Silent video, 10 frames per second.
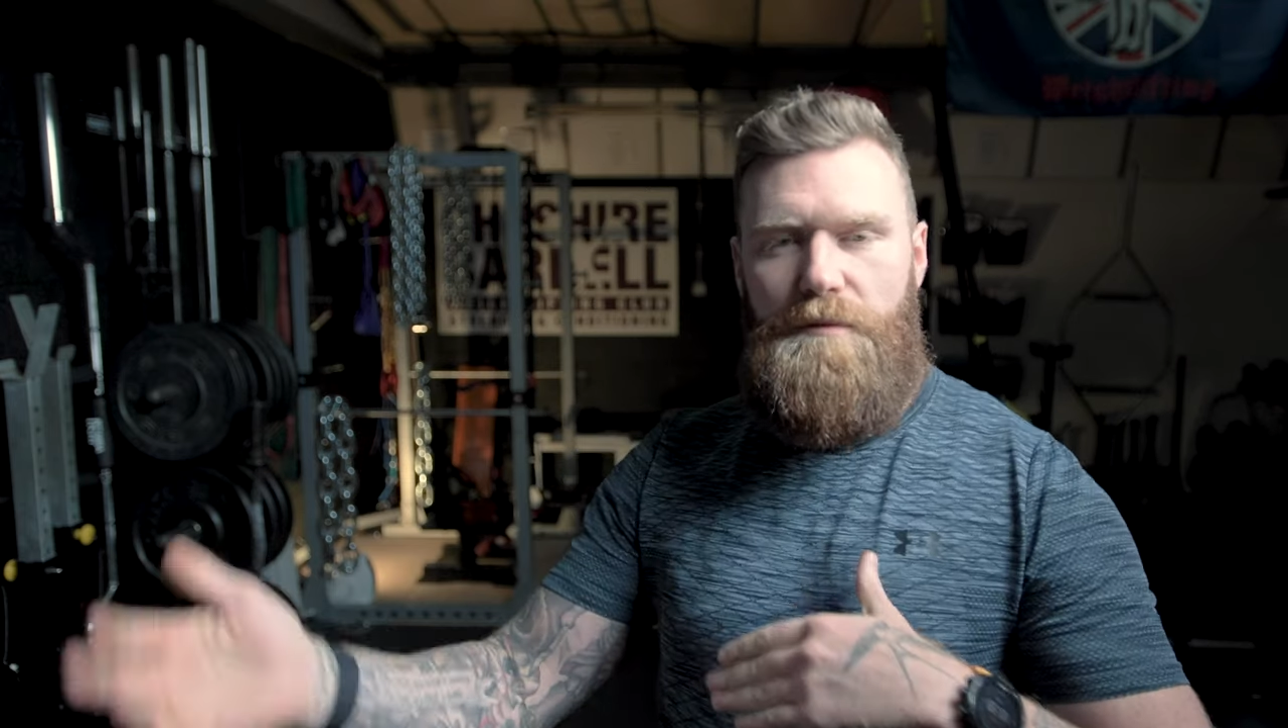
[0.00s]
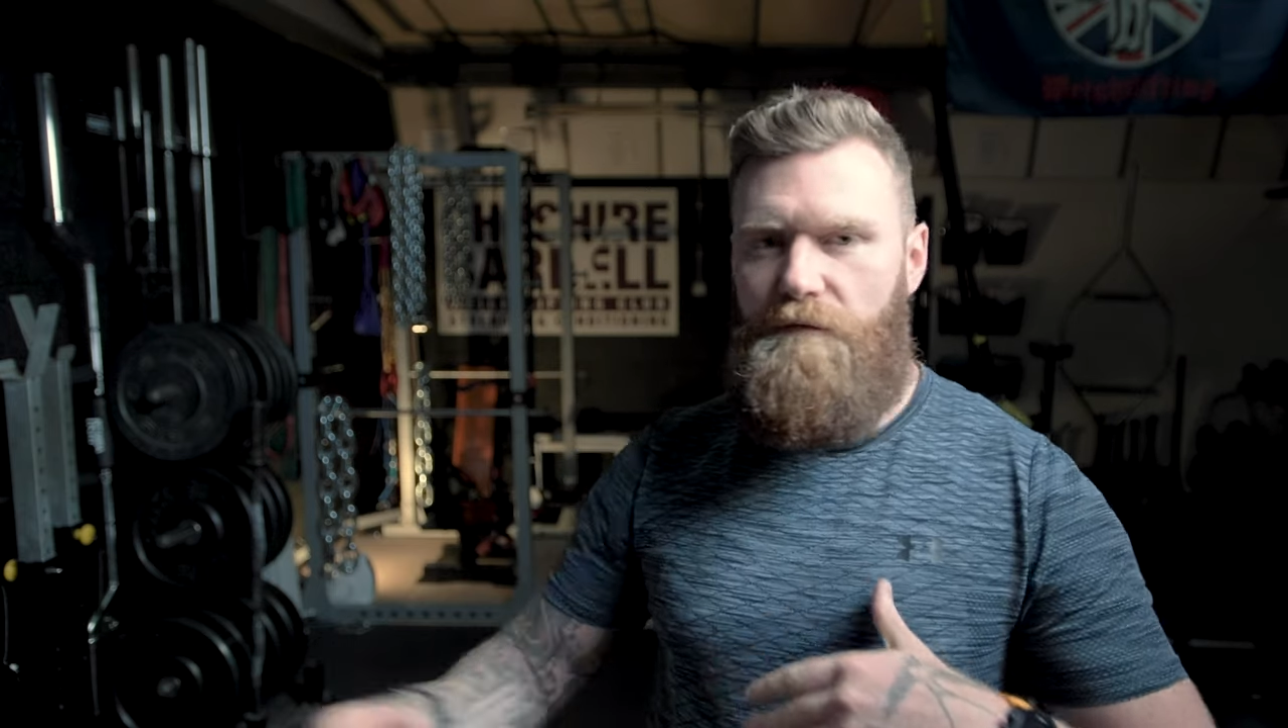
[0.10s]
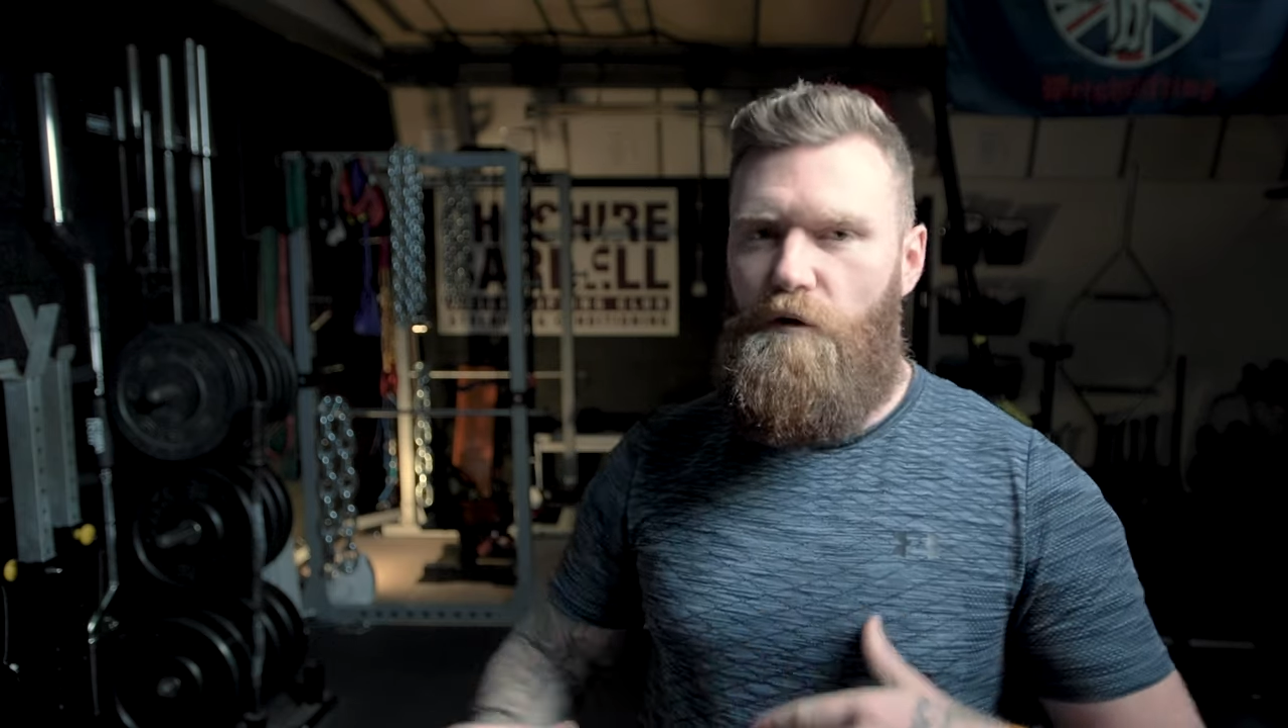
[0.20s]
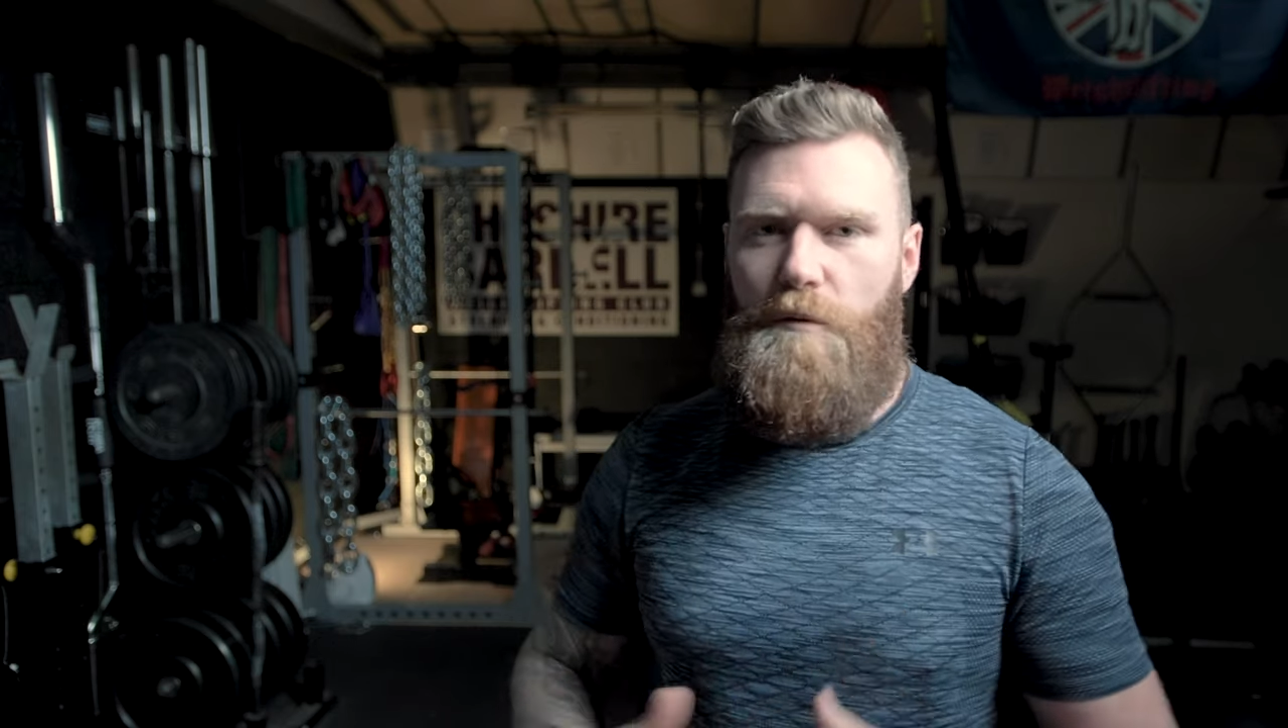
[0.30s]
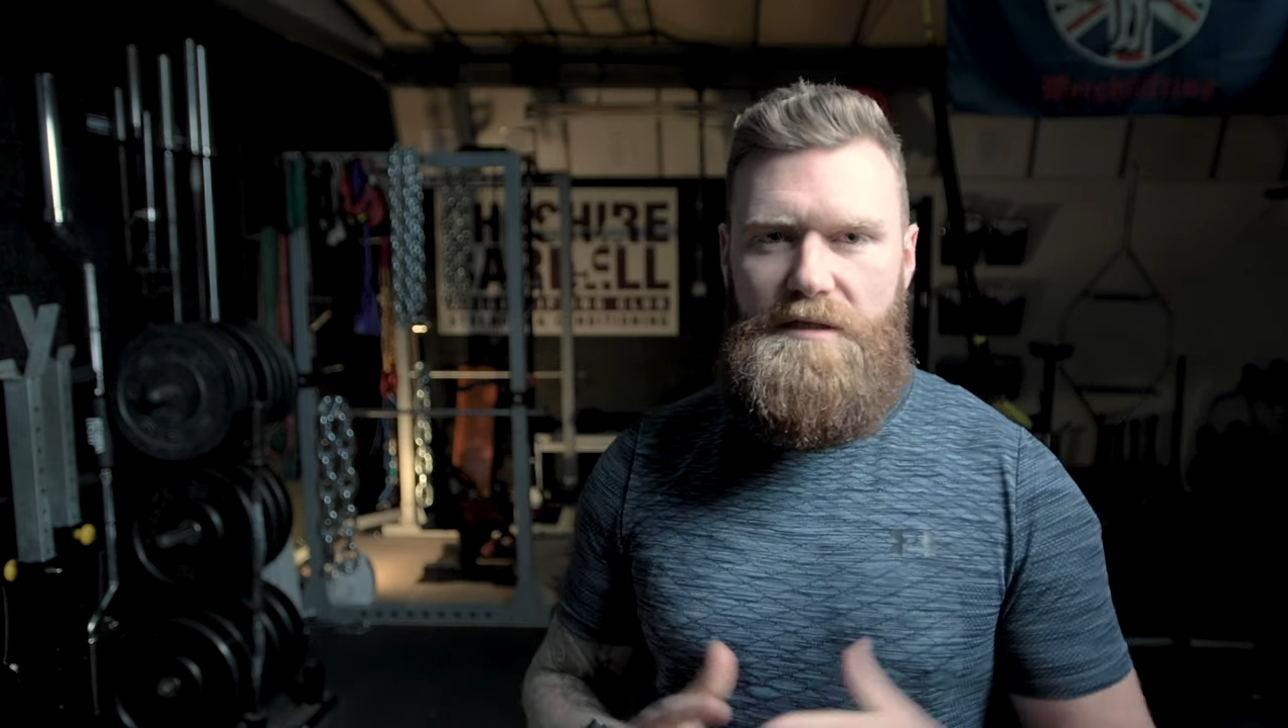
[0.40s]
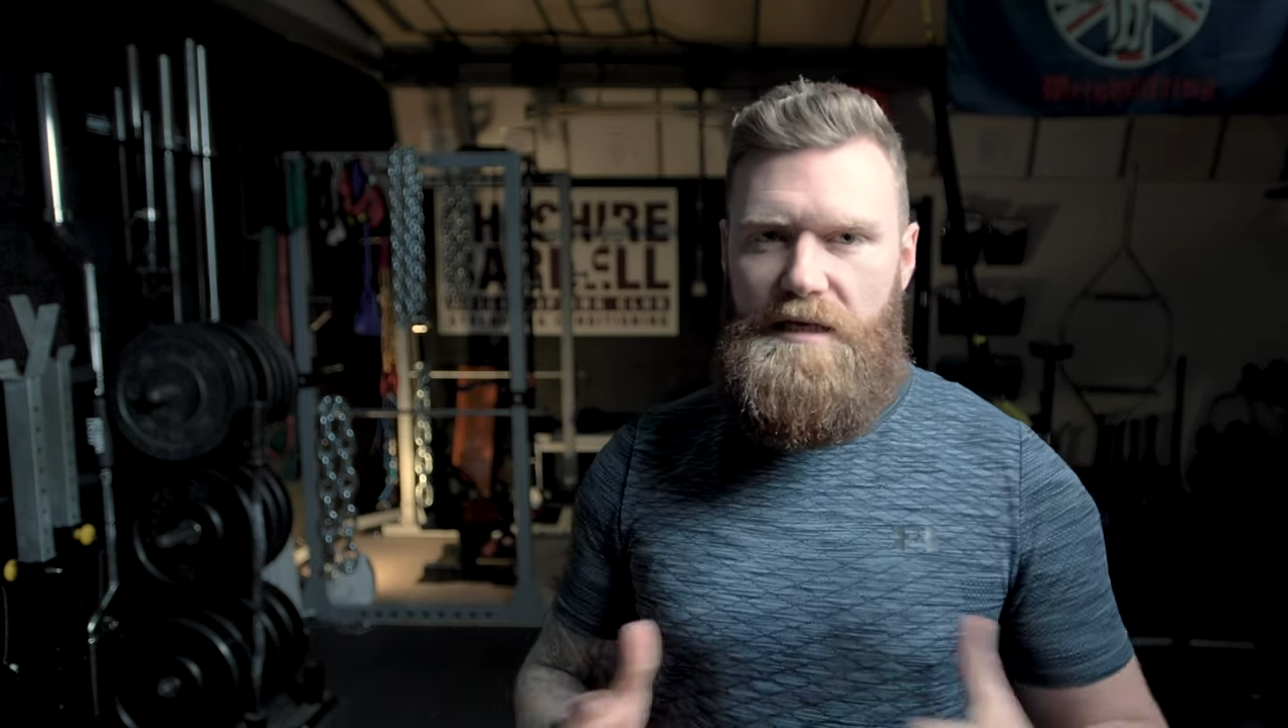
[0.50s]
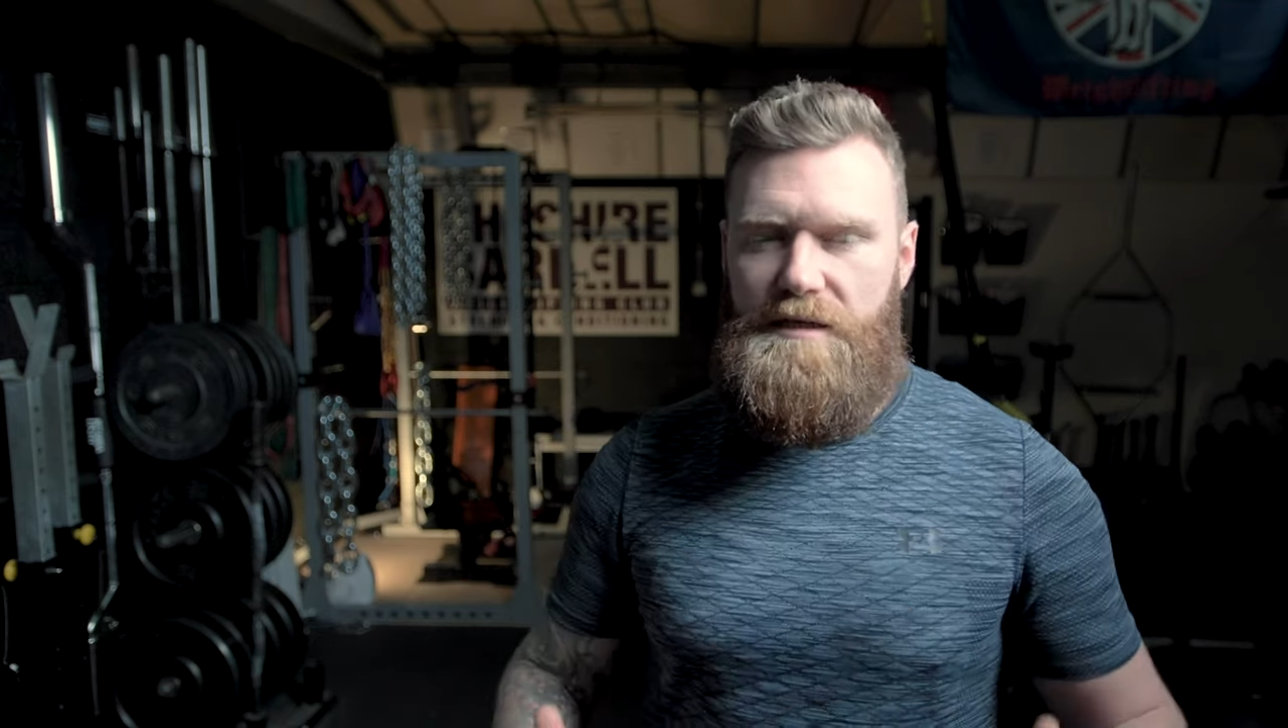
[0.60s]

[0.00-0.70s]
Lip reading: performance,